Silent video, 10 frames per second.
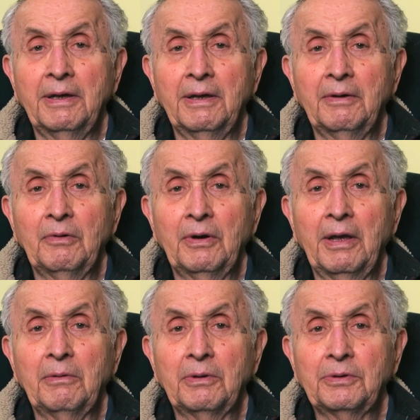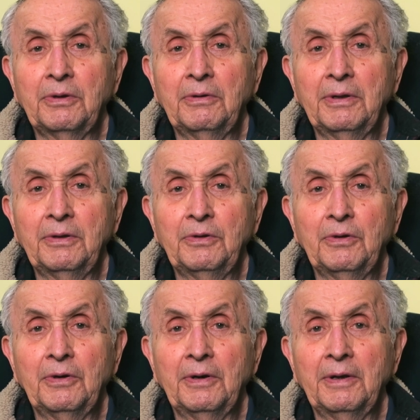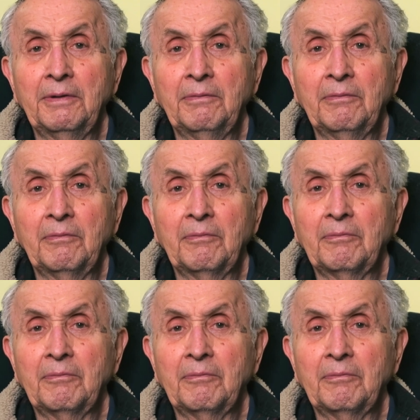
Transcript: were able to endure and